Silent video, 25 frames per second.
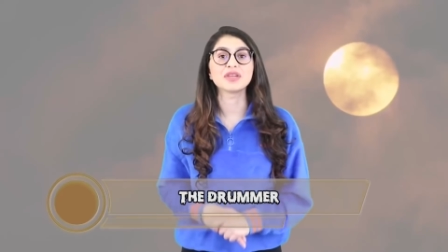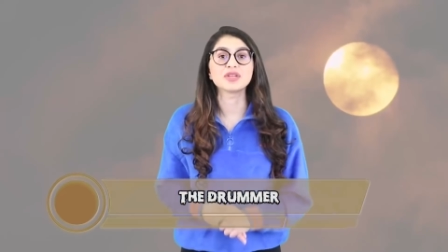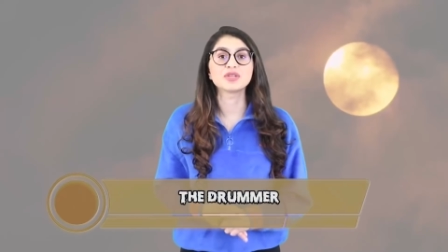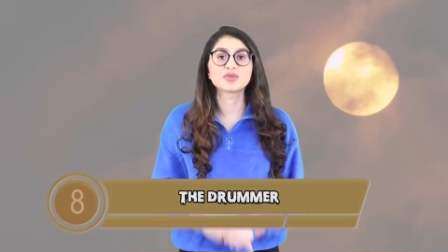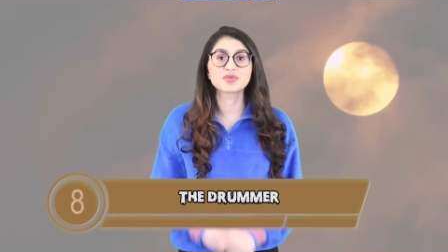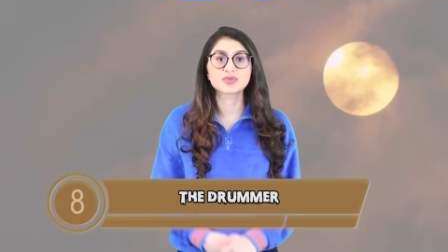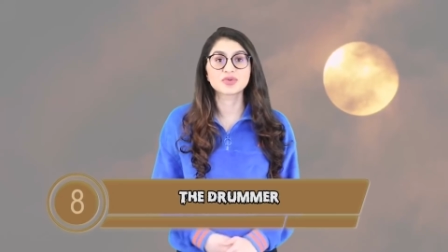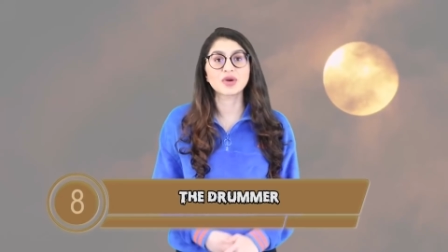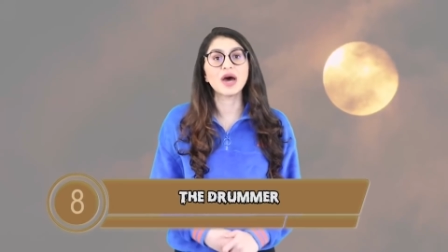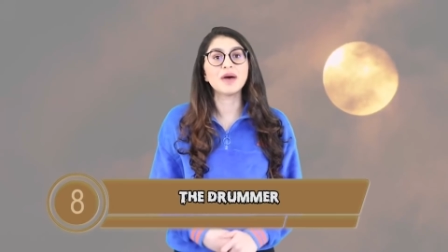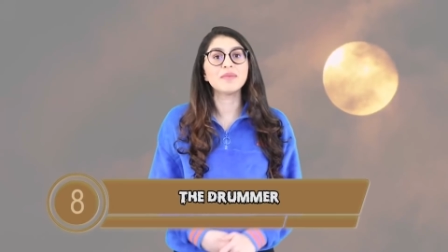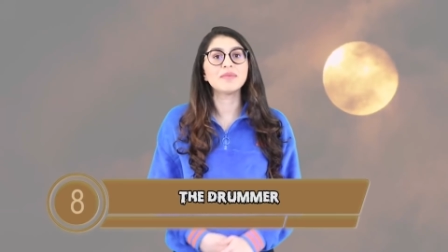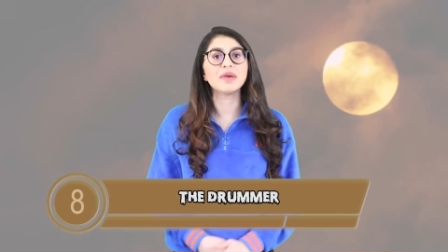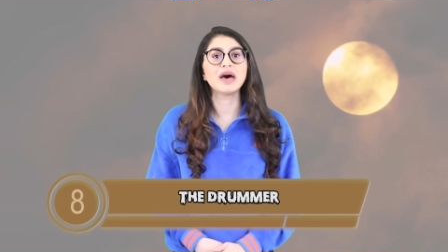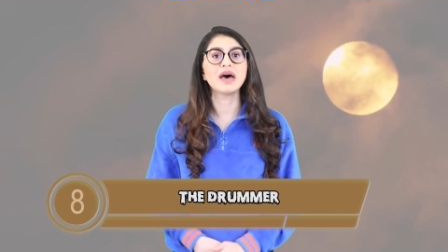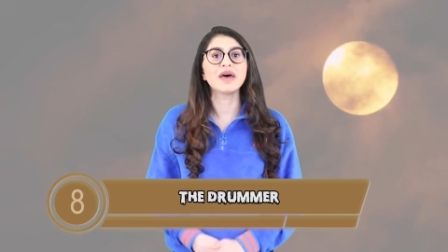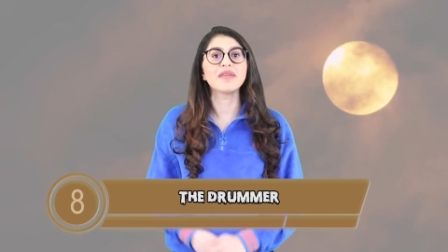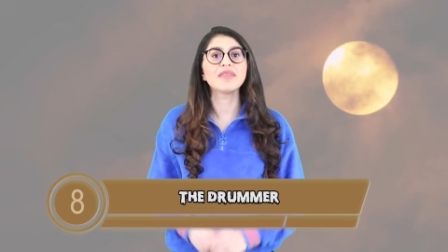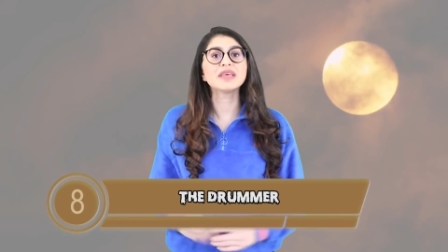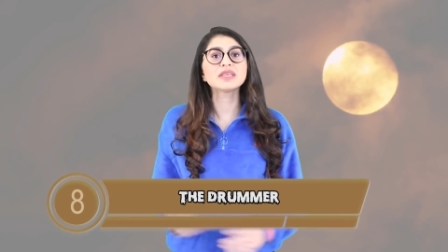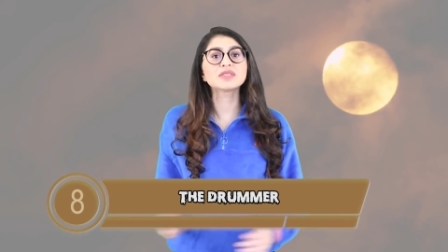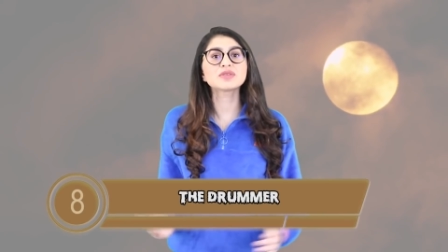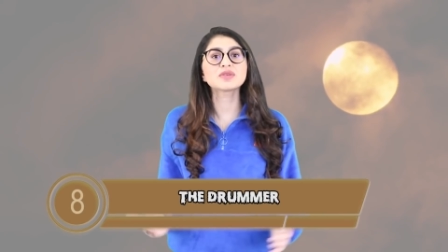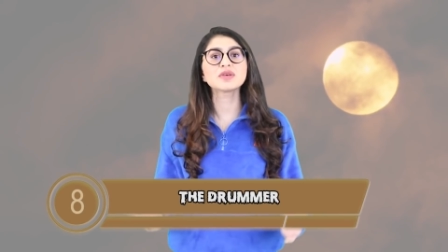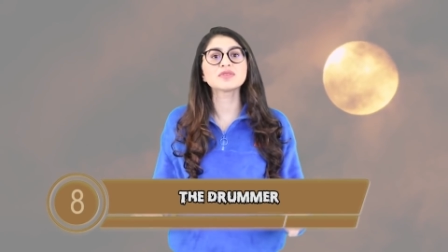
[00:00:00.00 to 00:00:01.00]
The Drummer.
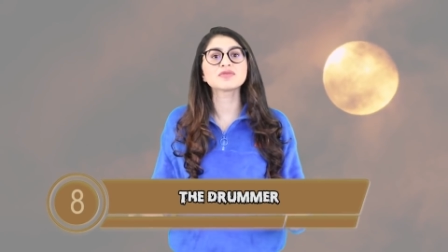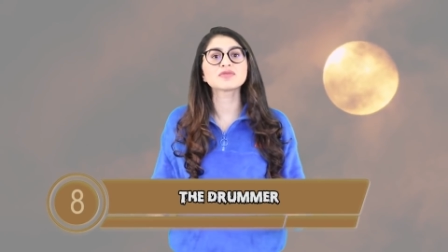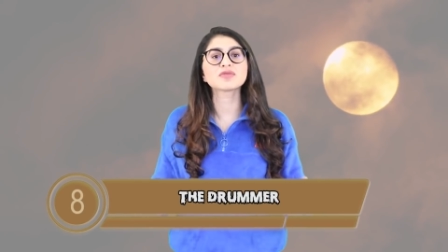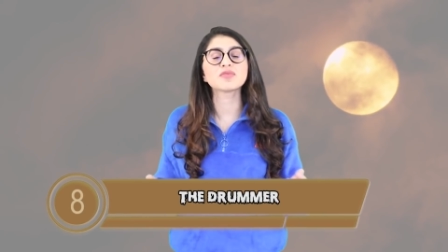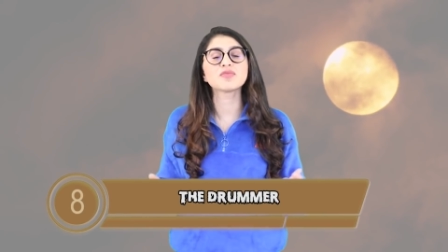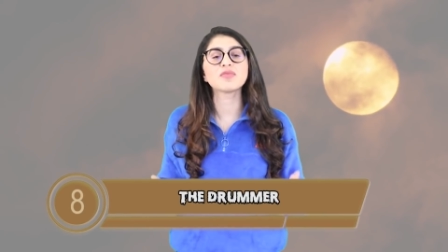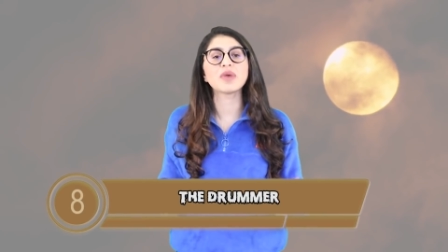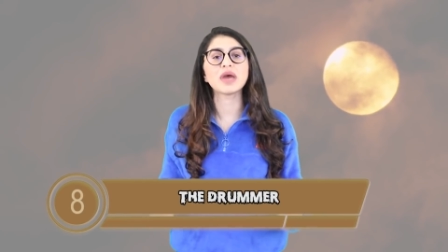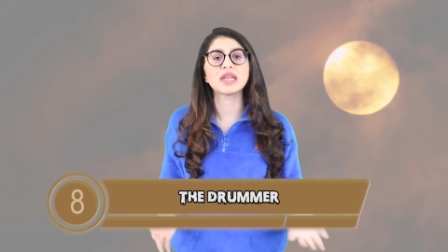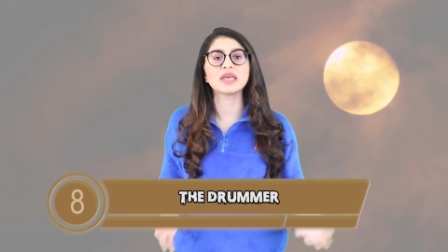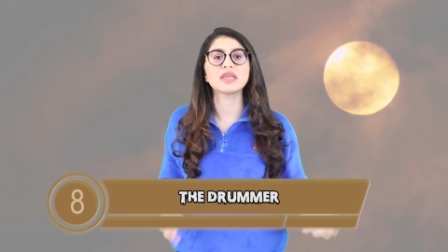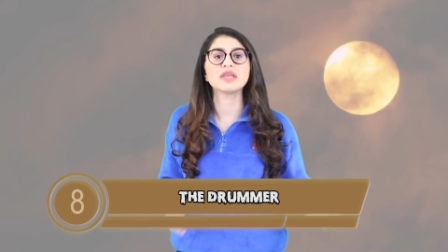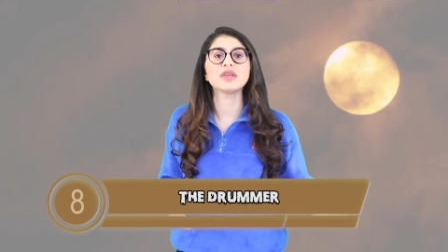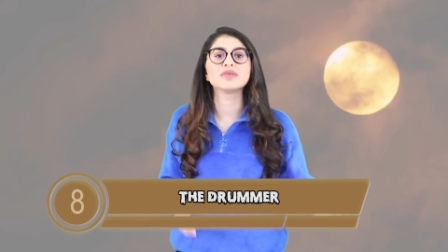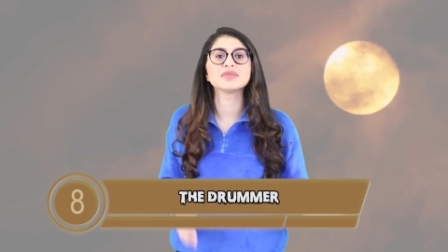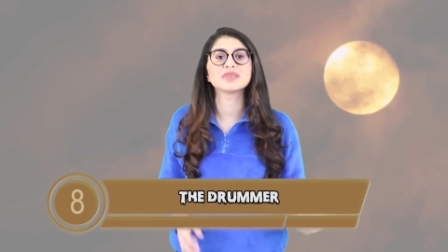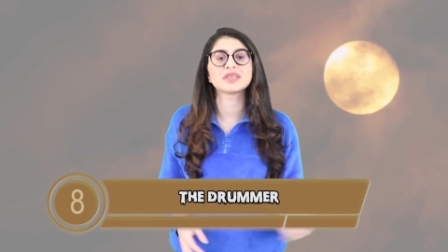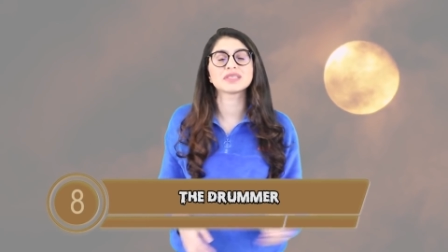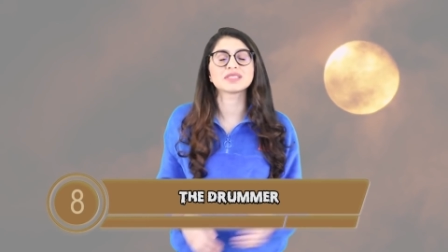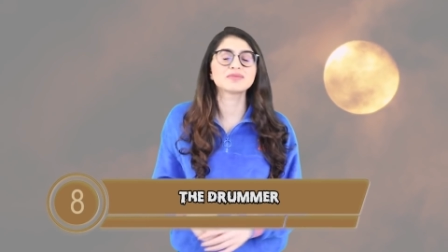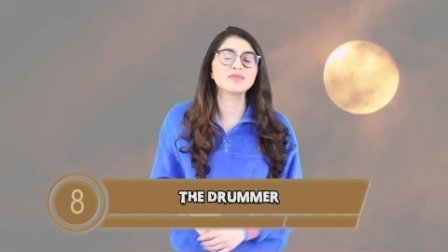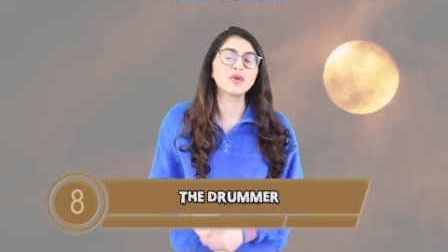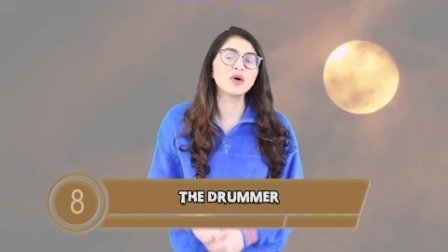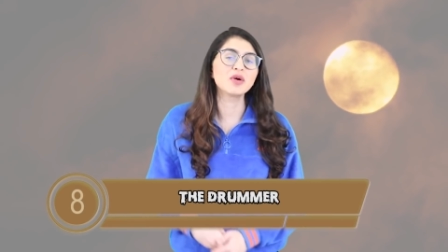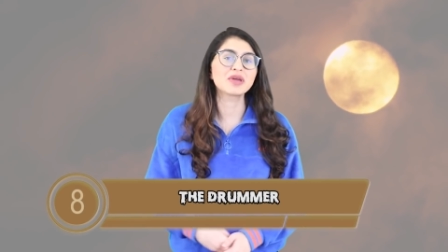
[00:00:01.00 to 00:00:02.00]
This one's from Reddit user
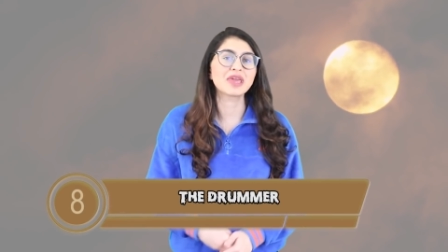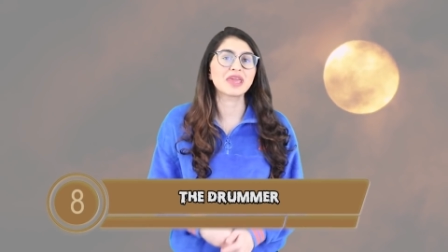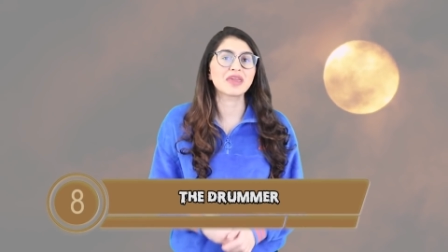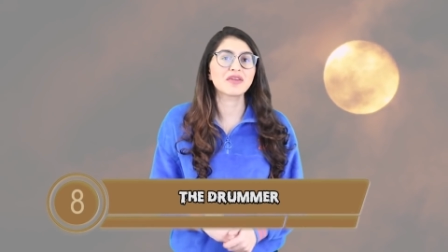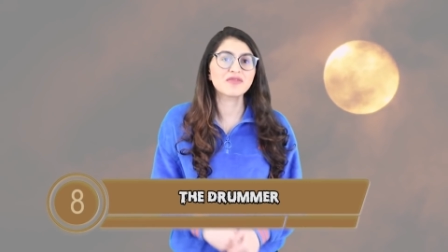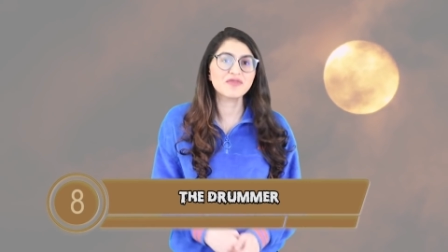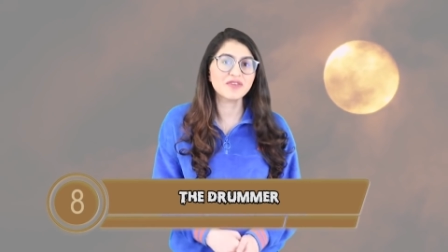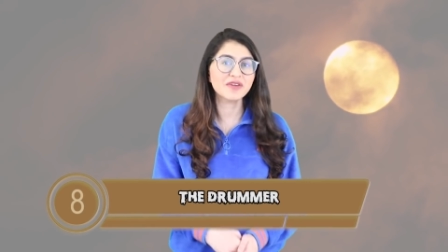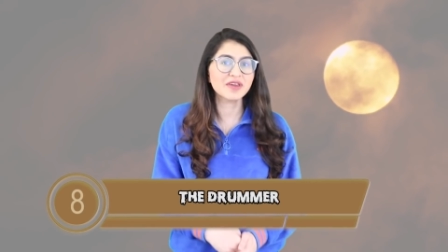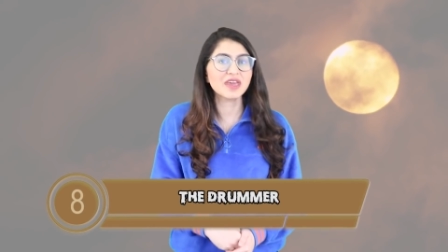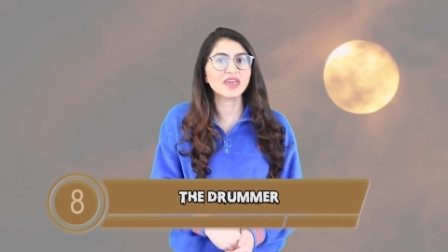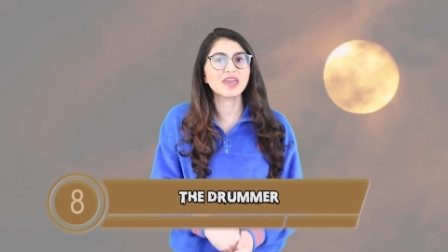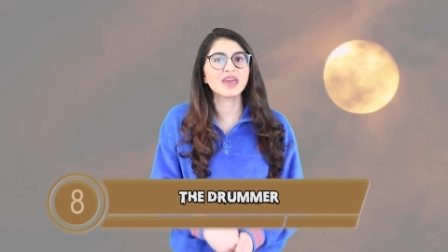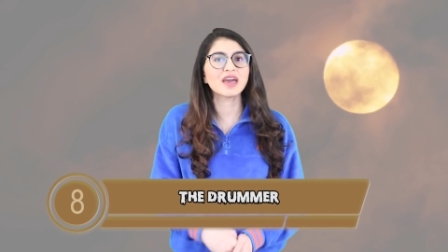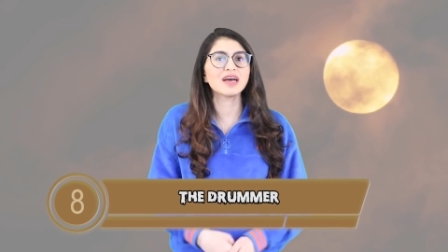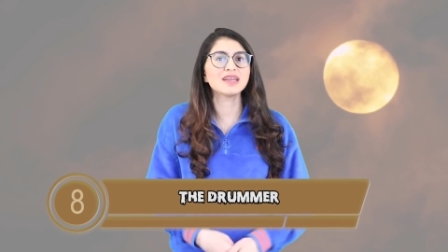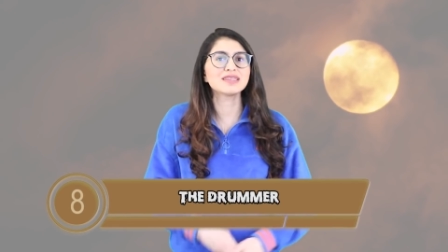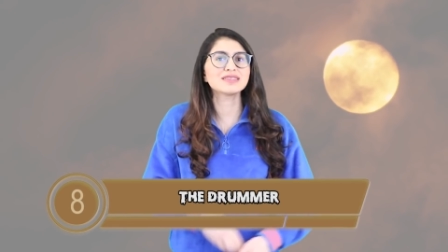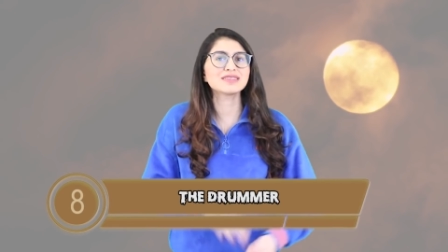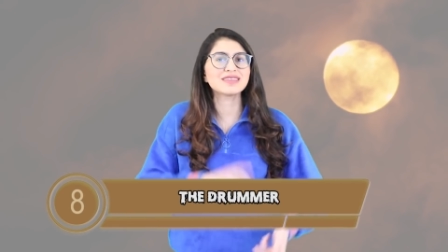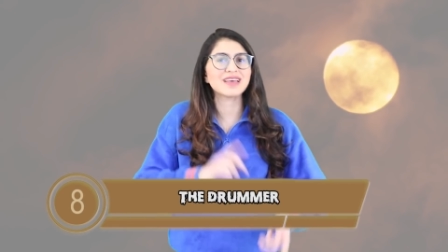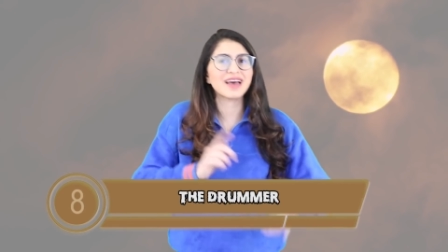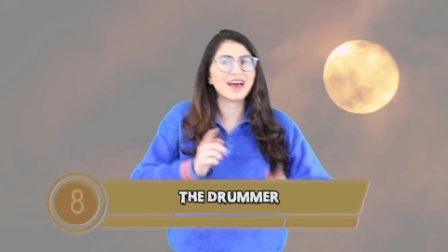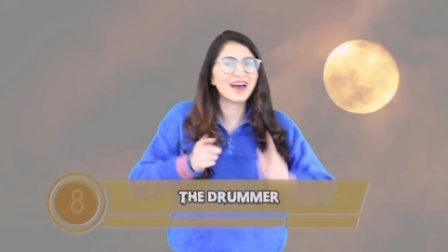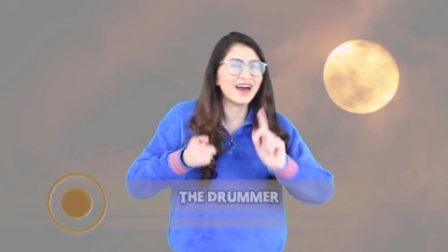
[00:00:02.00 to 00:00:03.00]
Smoking Finger
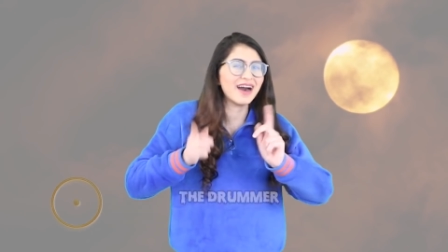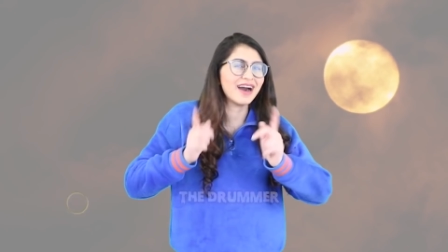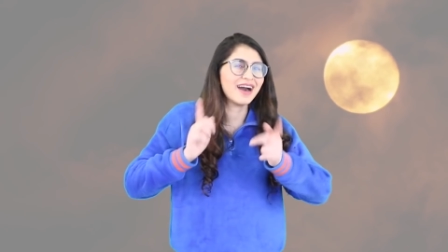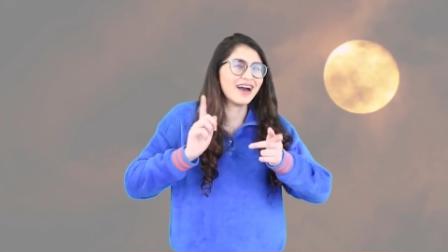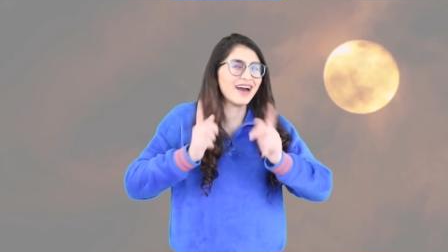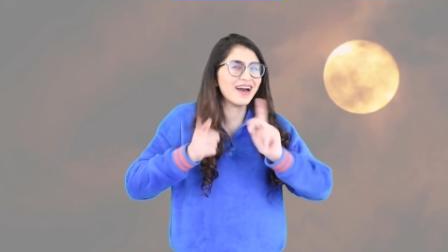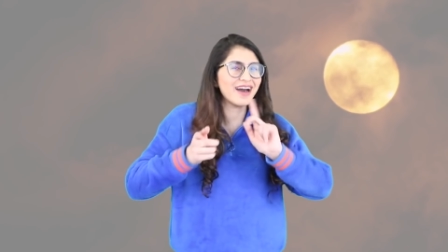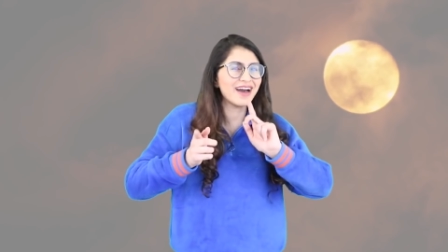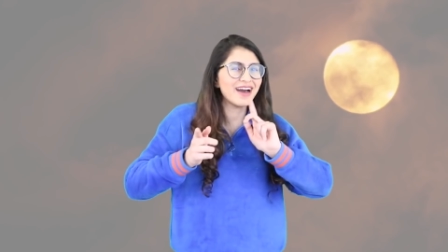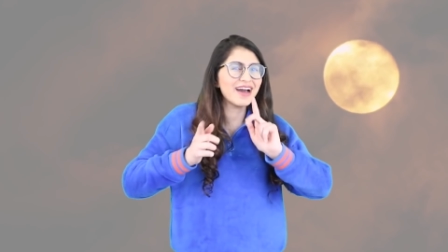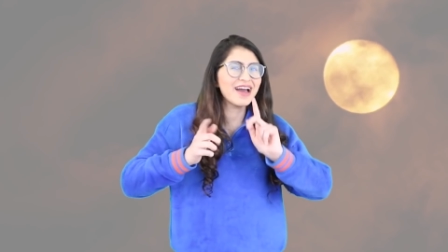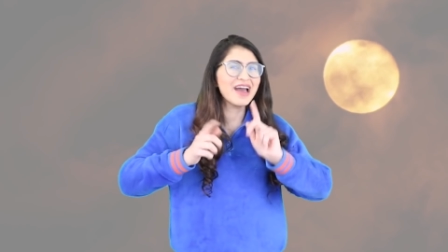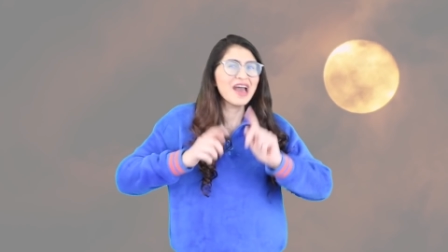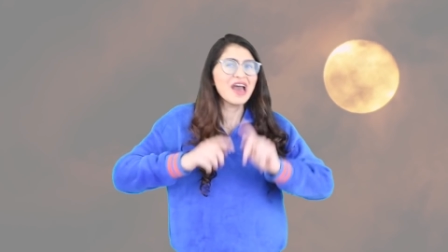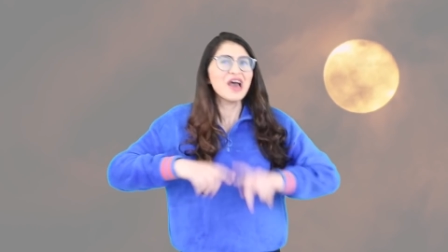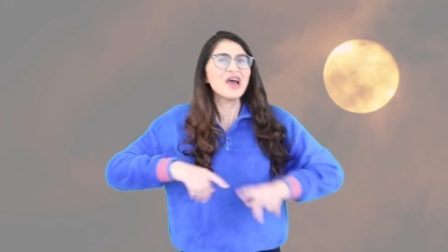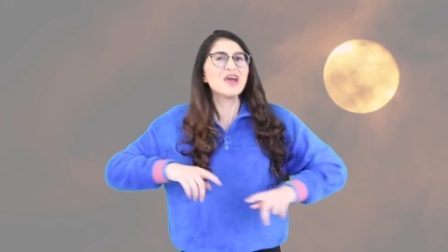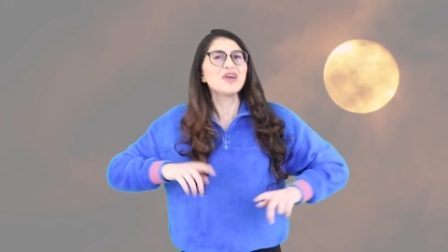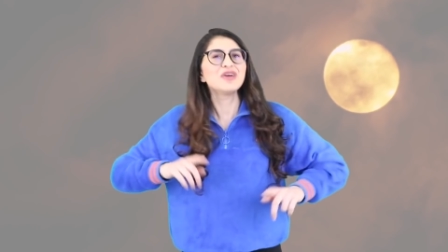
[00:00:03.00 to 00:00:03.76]
Guns, hahaha, ha, ha,